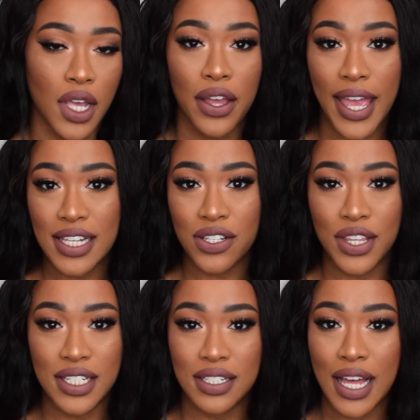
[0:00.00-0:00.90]
Okay, so
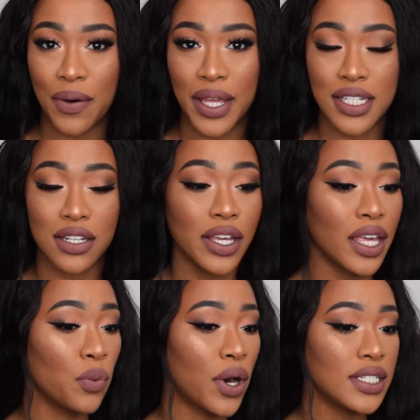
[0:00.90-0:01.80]
this is how it is
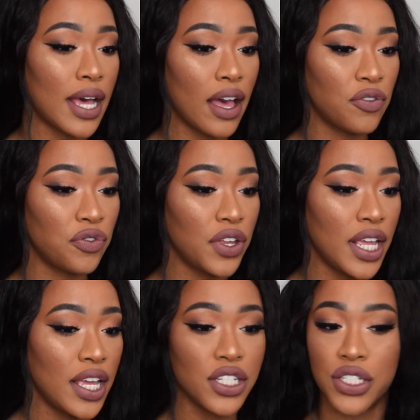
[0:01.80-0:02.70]
looking once I have
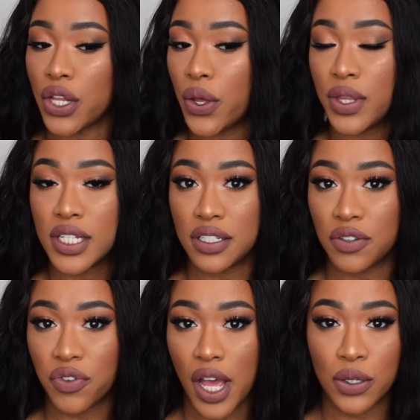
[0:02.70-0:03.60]
finished. So this is
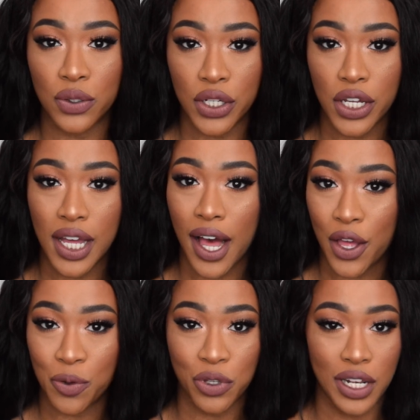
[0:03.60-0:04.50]
the final look. I
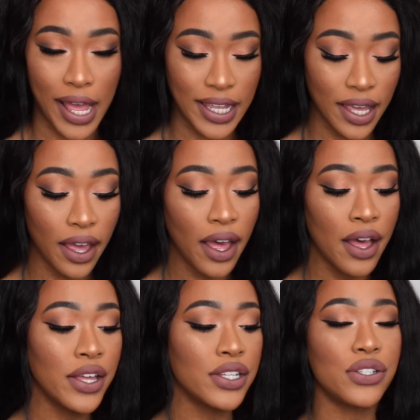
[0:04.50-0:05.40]
hope you like it.
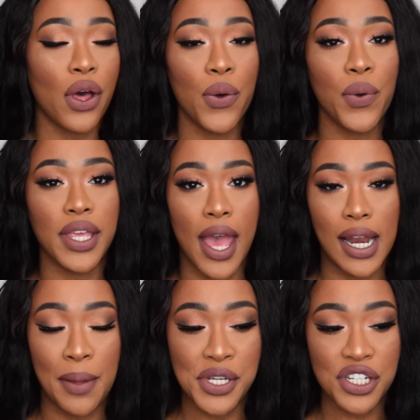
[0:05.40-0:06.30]
So yeah,
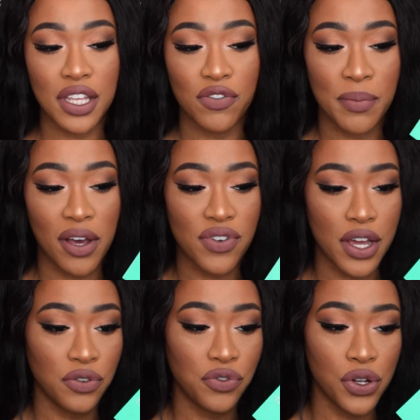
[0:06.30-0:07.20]
let me just give you my
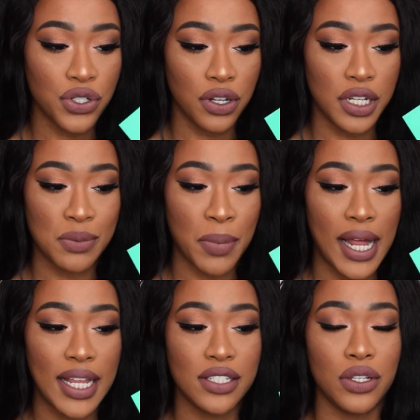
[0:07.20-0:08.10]
final thoughts on this
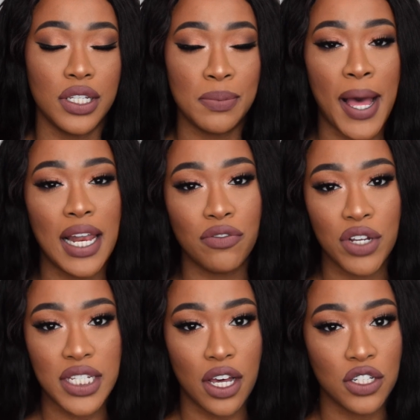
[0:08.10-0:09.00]
palette. So this palette
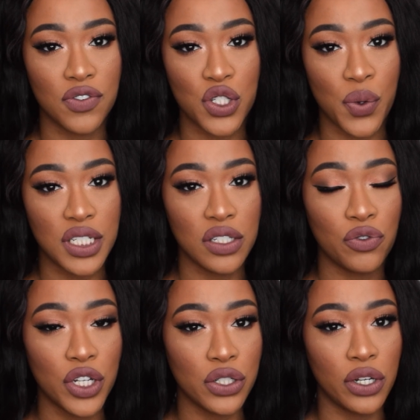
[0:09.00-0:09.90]
retails for
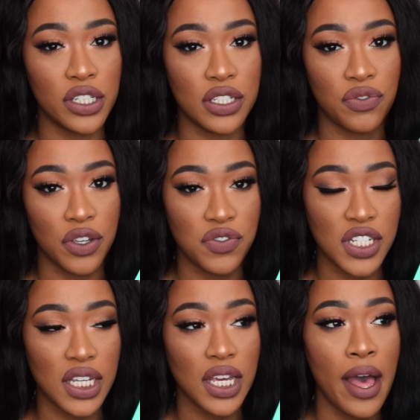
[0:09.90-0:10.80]

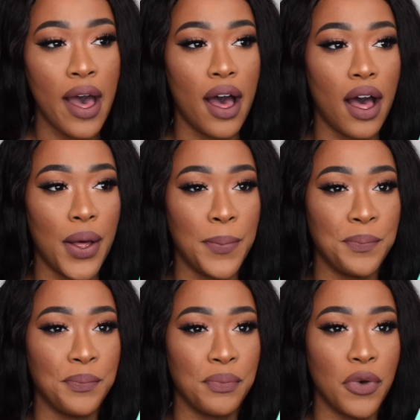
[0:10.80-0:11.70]
$23.50.
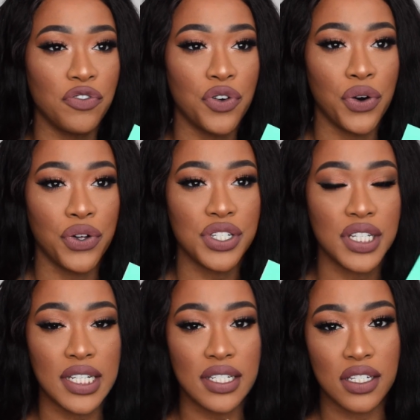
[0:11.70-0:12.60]
Um, of course,
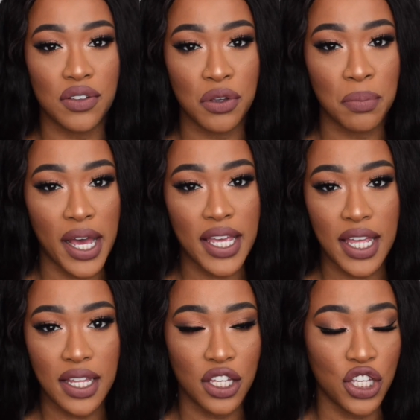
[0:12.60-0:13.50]
this is if you buy
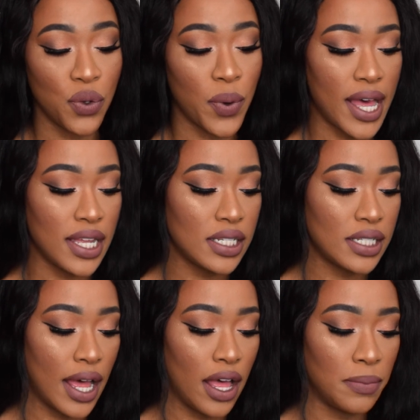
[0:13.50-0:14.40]
it in the
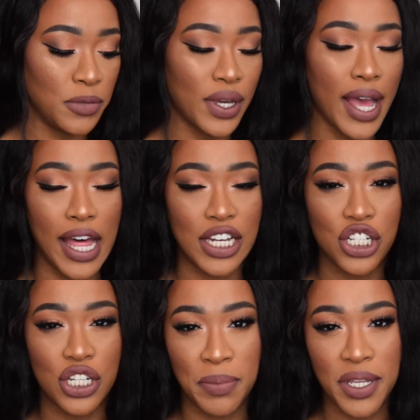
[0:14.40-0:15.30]
US. Um, you can
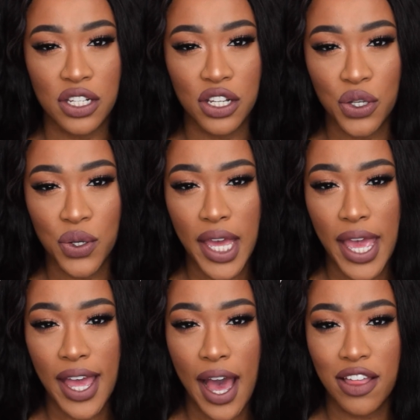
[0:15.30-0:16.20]
ship it to the
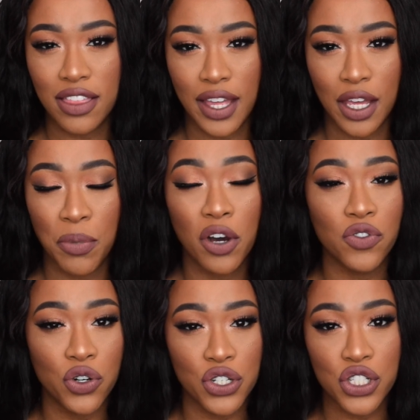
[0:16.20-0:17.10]
UK, I think, but
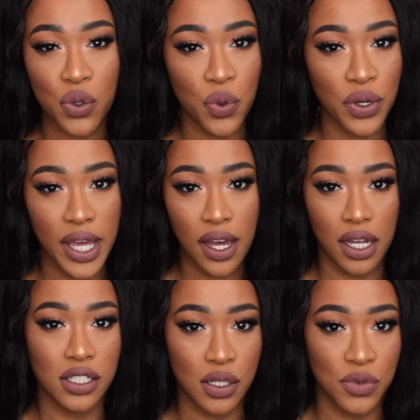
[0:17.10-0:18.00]
of course you will get
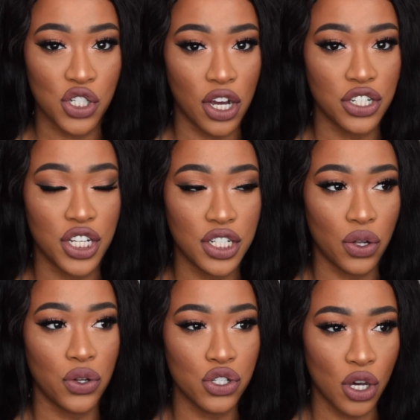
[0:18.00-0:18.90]
custom
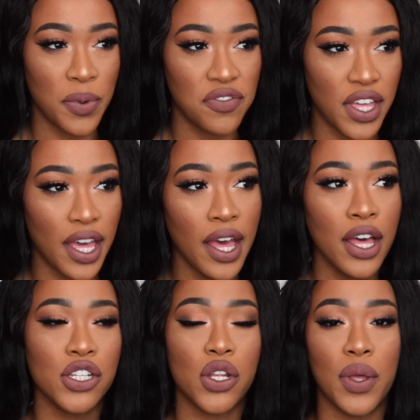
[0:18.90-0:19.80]
charges on top of it.
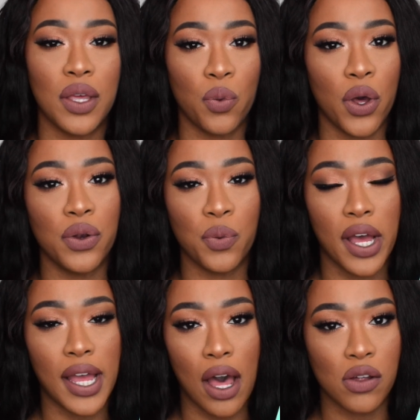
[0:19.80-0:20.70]
So it won't
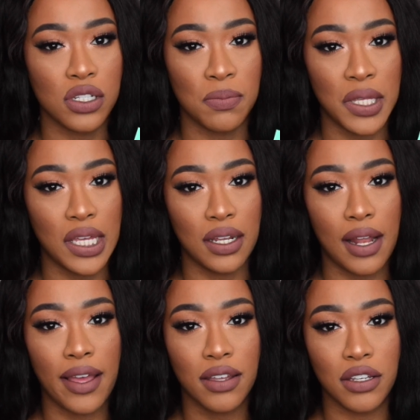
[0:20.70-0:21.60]
work out to be
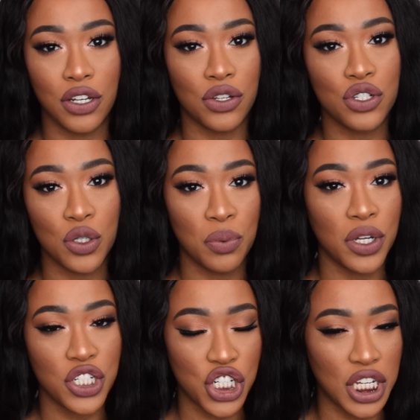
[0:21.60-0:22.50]
like, you know,
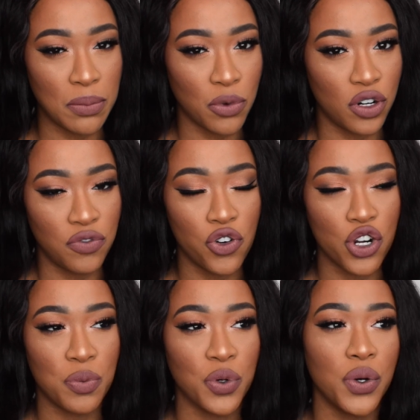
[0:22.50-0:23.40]
super cheap or
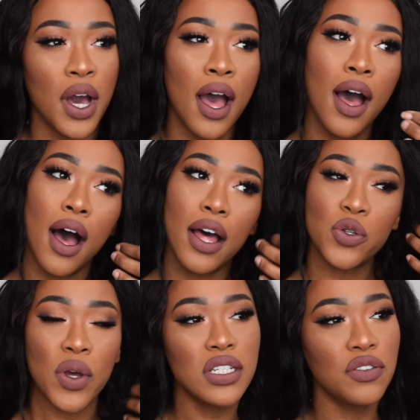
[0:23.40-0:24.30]
affordable.
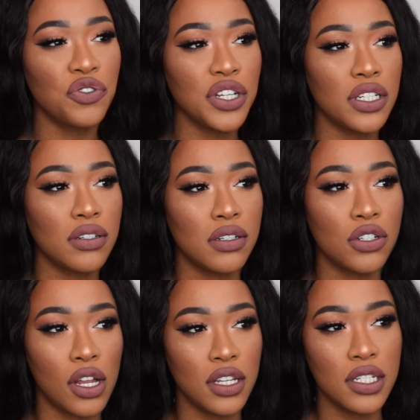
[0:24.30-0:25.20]

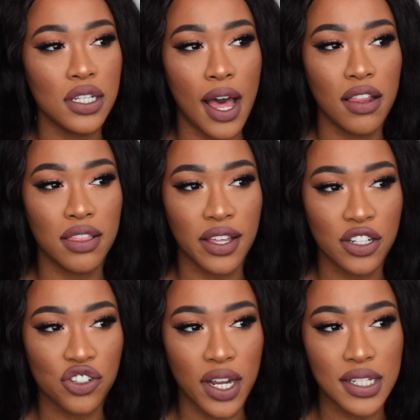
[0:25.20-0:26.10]
$23 I
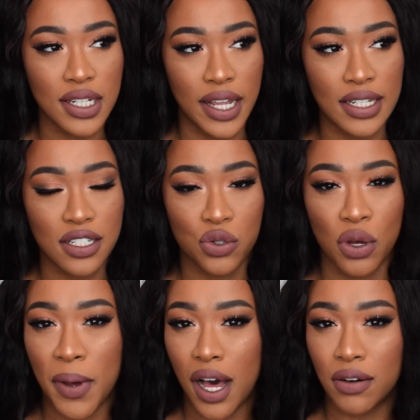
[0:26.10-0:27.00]
think translates to
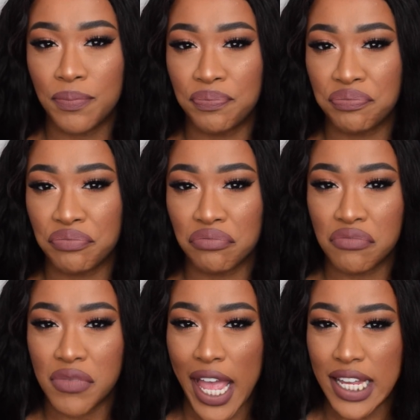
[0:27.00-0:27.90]
about
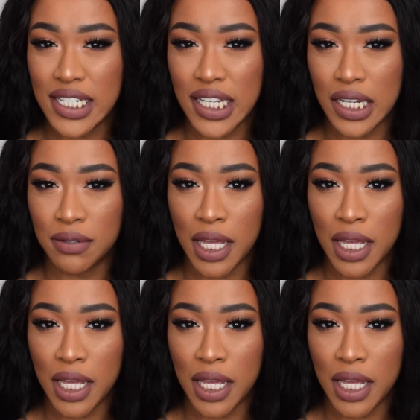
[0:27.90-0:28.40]
18